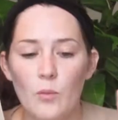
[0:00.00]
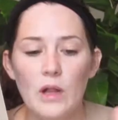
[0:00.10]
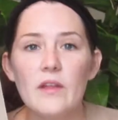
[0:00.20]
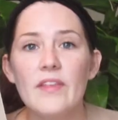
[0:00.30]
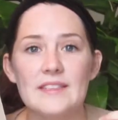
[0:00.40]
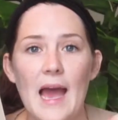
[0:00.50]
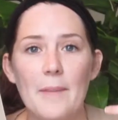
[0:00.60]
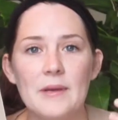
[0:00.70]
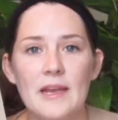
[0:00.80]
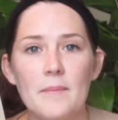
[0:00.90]
While all that's
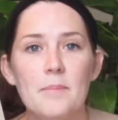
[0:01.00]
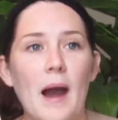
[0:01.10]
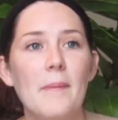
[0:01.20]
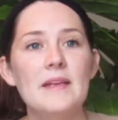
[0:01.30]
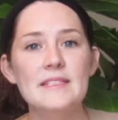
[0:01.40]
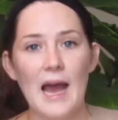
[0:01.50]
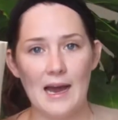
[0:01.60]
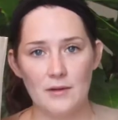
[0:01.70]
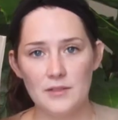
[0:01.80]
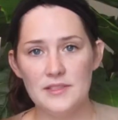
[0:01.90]
happening, Bobby's
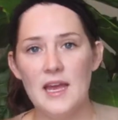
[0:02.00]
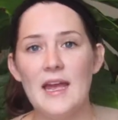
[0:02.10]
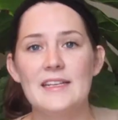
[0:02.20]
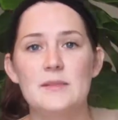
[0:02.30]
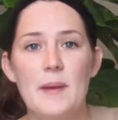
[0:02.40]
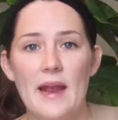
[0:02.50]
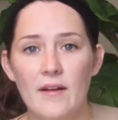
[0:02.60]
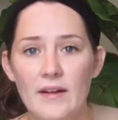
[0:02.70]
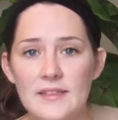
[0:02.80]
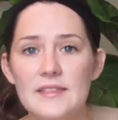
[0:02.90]
house, his
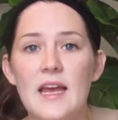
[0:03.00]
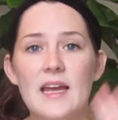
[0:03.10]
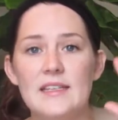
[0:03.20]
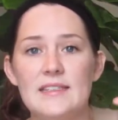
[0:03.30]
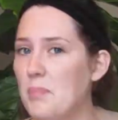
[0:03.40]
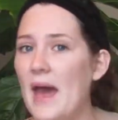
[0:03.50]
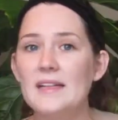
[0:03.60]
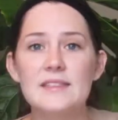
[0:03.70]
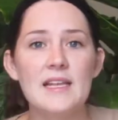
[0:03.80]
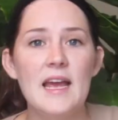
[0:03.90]
parents, his
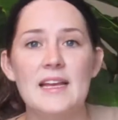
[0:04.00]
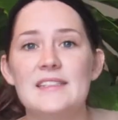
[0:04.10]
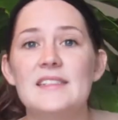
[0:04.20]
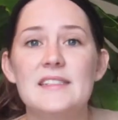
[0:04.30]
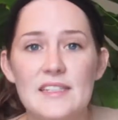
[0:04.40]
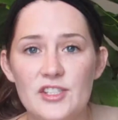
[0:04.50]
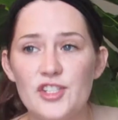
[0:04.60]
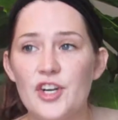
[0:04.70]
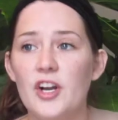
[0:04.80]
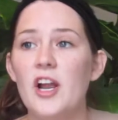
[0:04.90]
pets, his
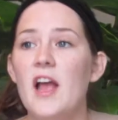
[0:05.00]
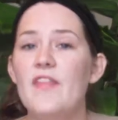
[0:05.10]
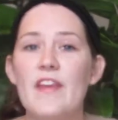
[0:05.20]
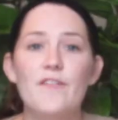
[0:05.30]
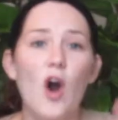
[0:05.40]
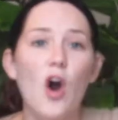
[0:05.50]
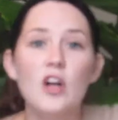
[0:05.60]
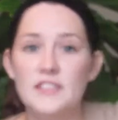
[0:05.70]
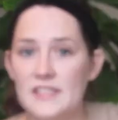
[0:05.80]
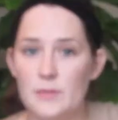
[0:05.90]
sister, they've
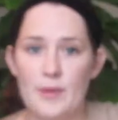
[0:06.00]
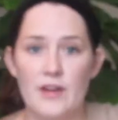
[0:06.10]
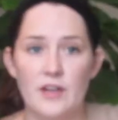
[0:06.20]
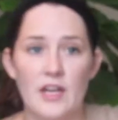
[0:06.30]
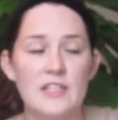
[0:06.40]
all disappeared.